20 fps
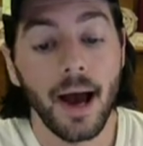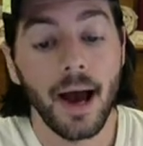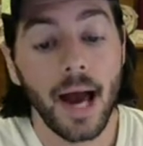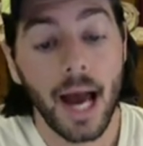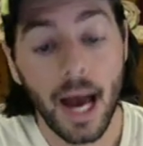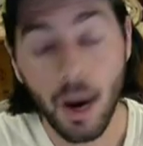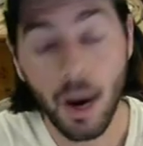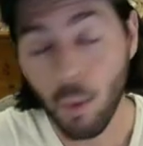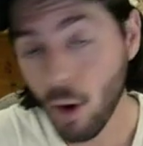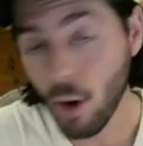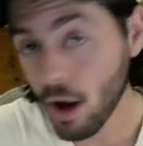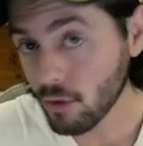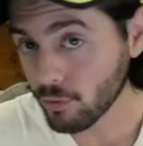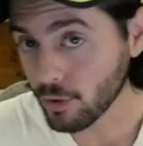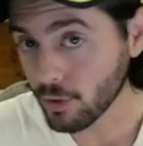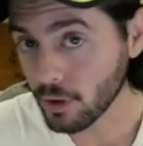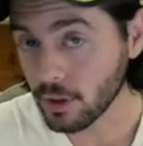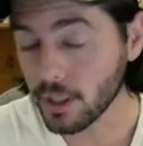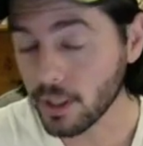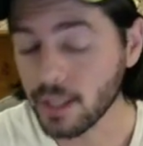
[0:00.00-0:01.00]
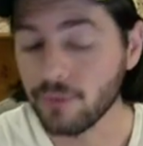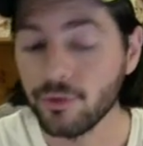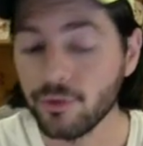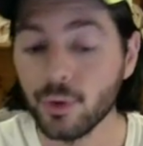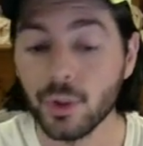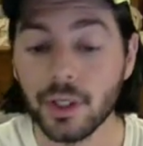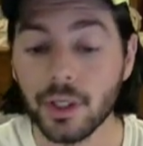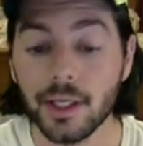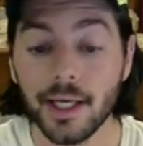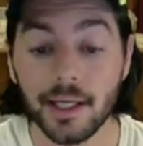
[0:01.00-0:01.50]
However, if
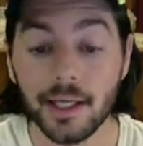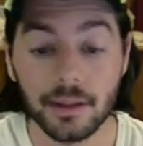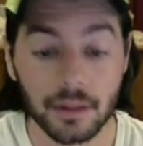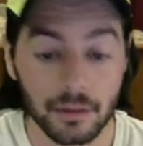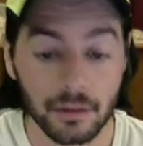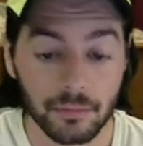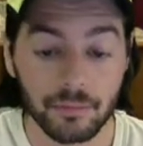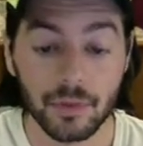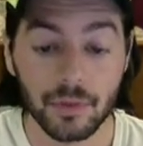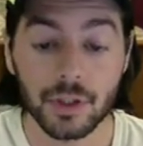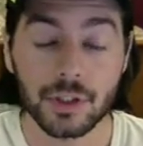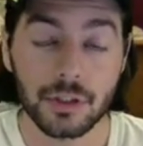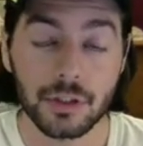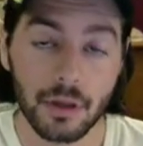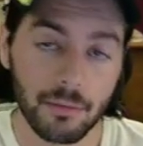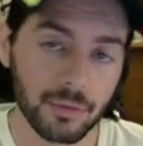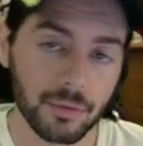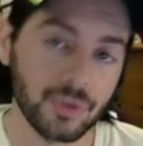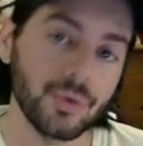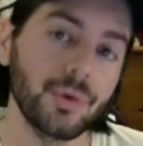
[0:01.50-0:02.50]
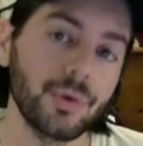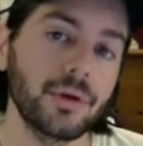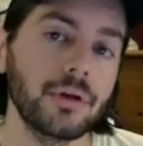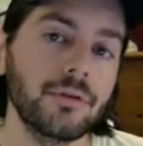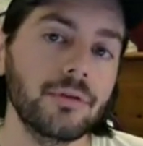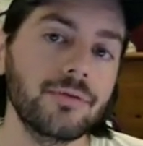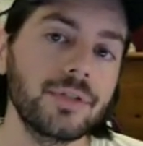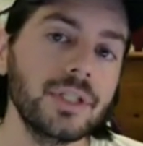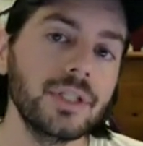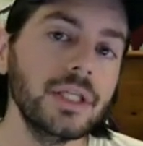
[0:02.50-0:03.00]
you can get them some sort
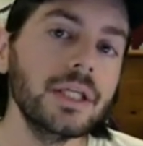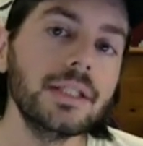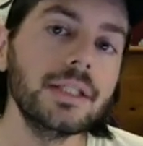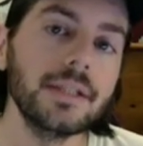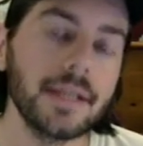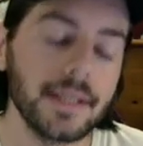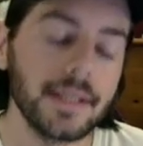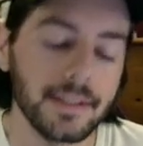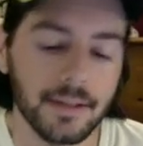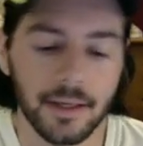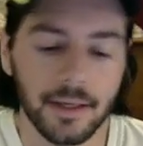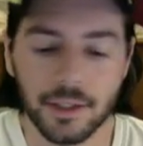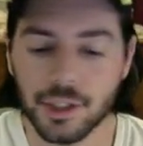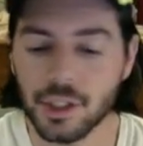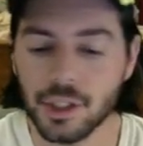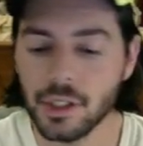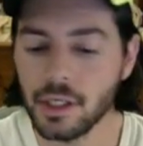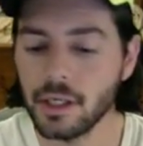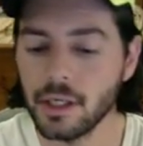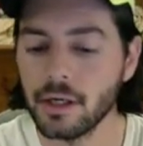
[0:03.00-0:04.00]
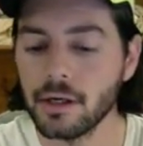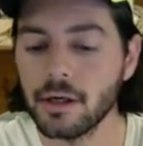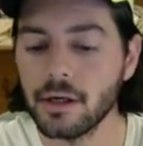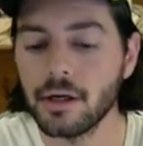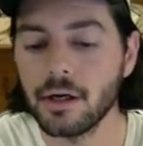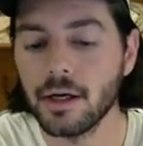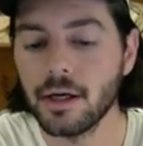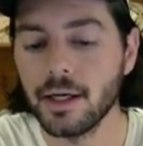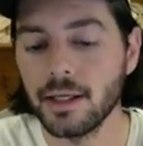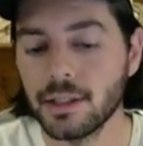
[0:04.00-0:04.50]
of season extension
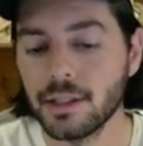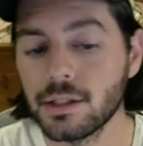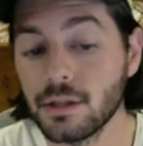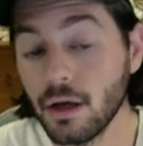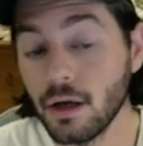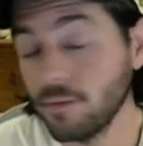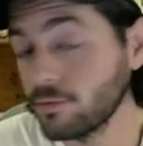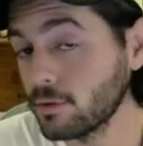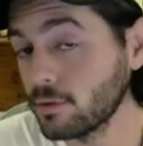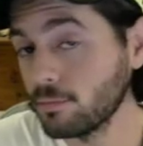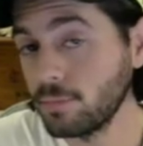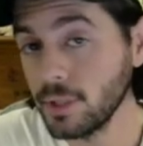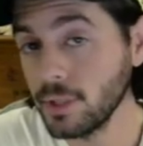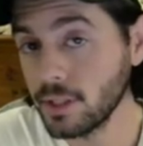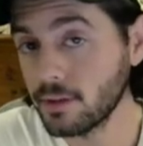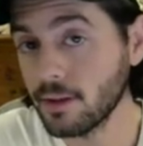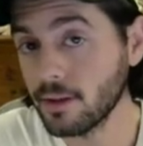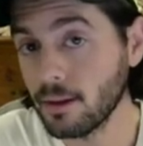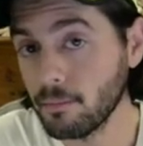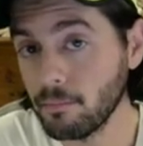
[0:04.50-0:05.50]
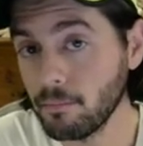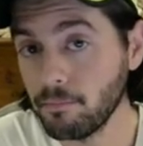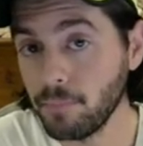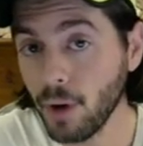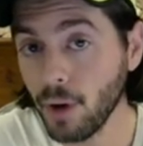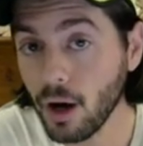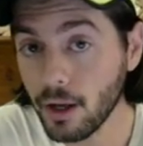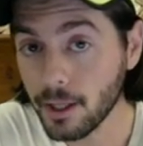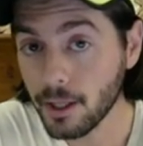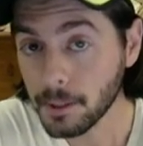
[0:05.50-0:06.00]
here, it's tough to beat them.
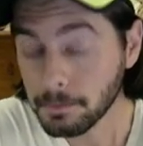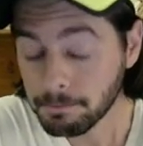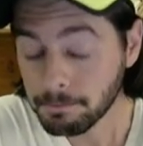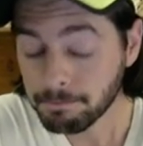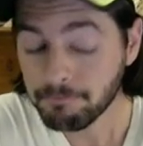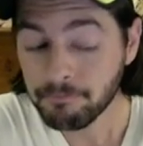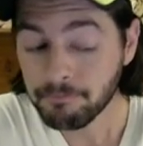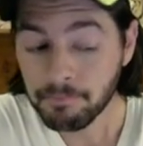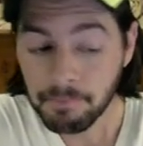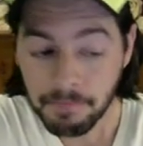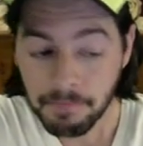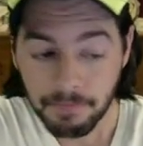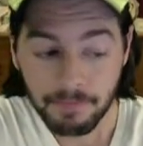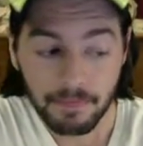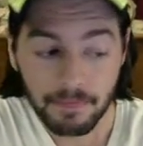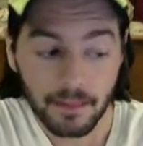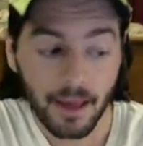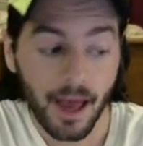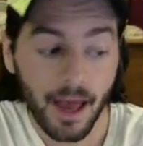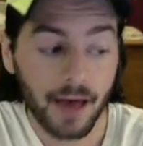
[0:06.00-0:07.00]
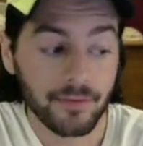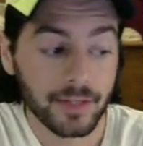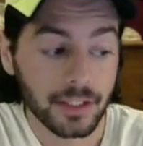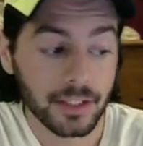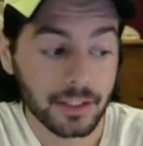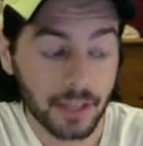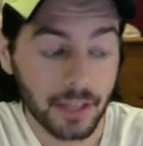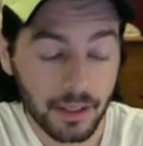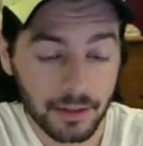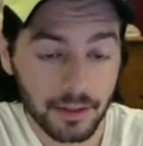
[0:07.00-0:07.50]
But having
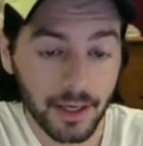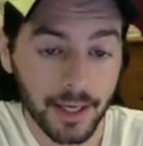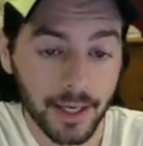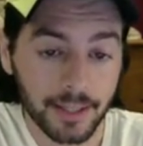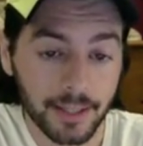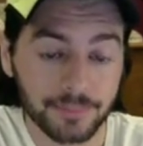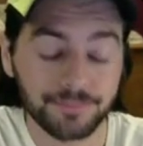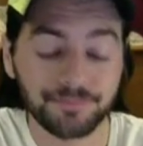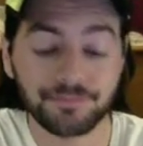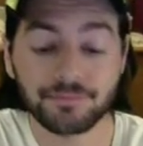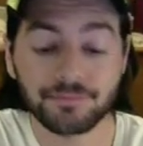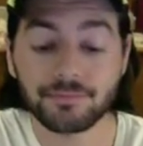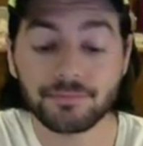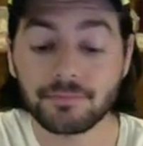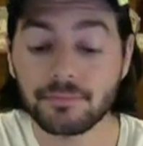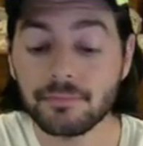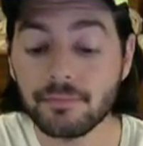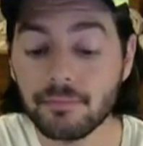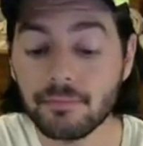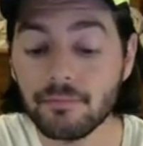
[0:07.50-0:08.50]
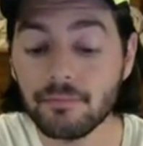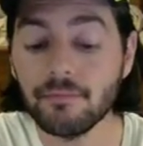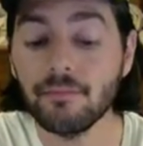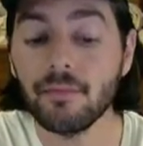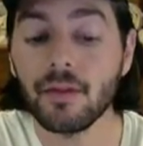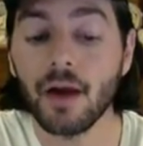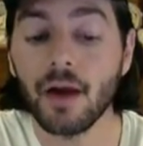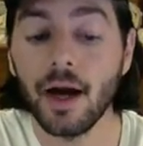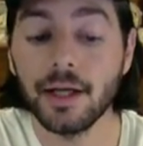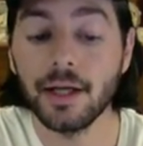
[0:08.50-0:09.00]
said that,
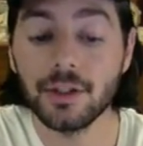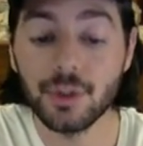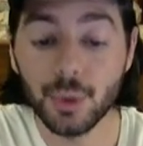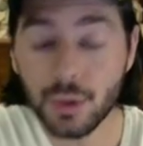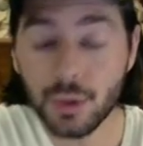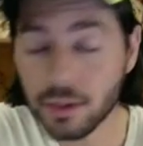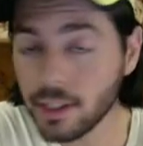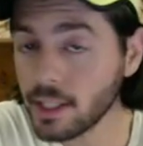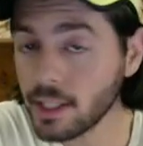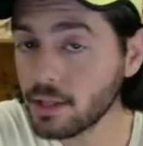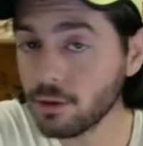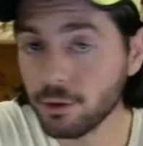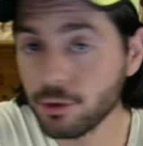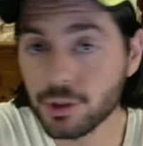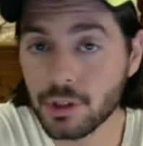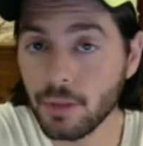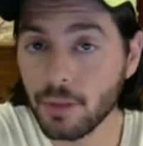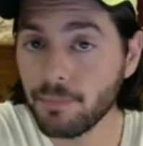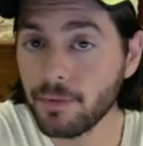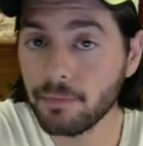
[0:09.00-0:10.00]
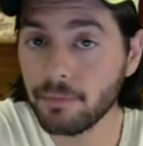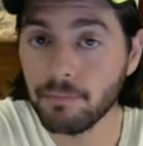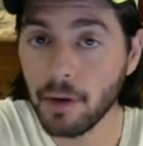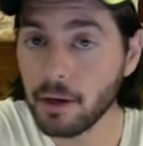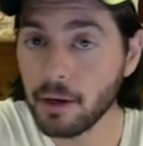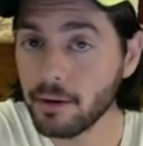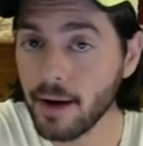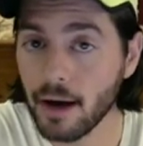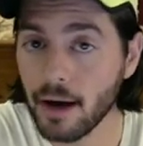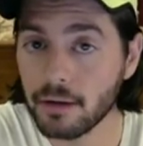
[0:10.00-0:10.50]
I do think there's something
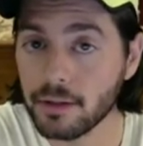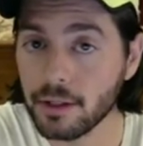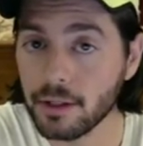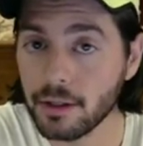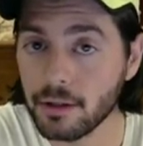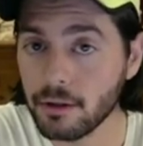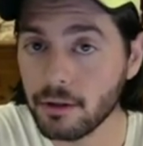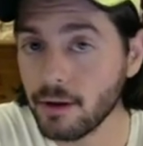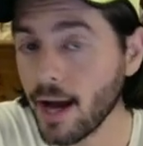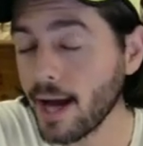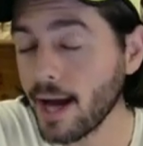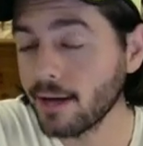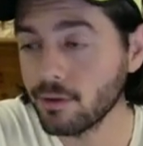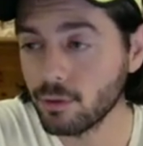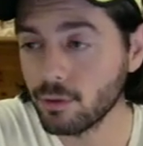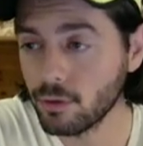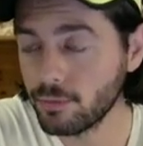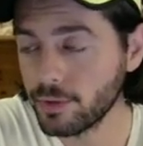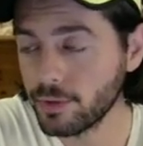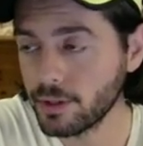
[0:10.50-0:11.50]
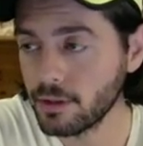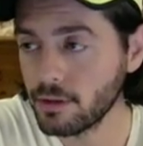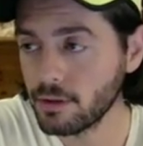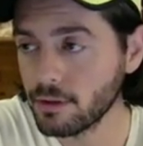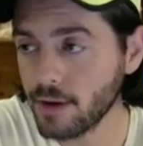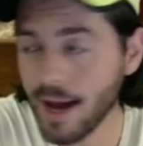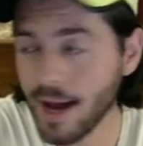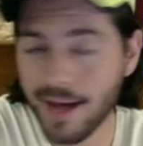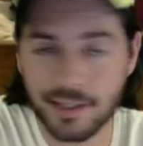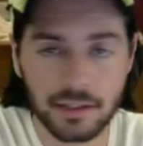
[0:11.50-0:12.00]
better out there. There had to have been.
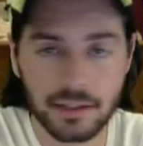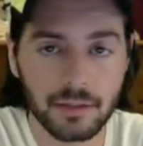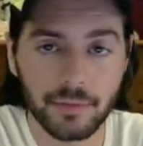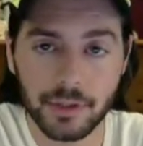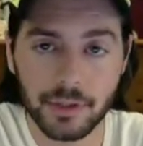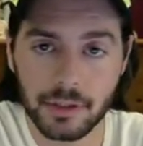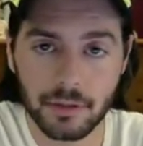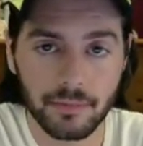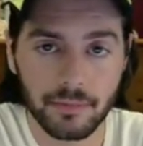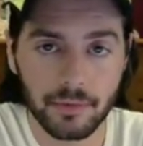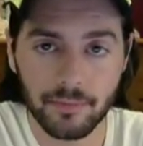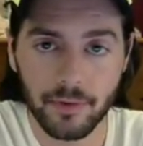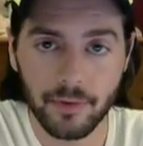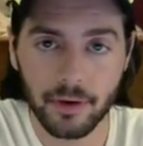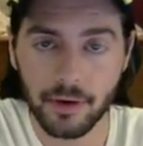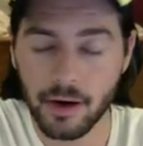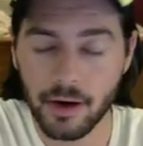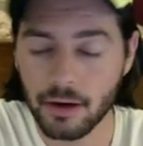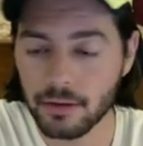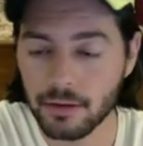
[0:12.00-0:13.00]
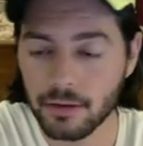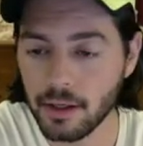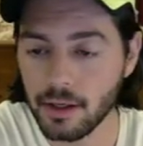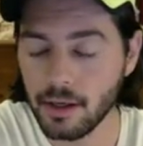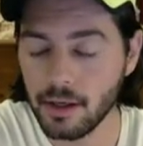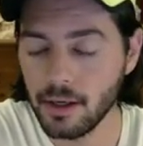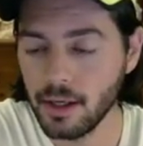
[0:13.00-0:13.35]
There has to be something better out there.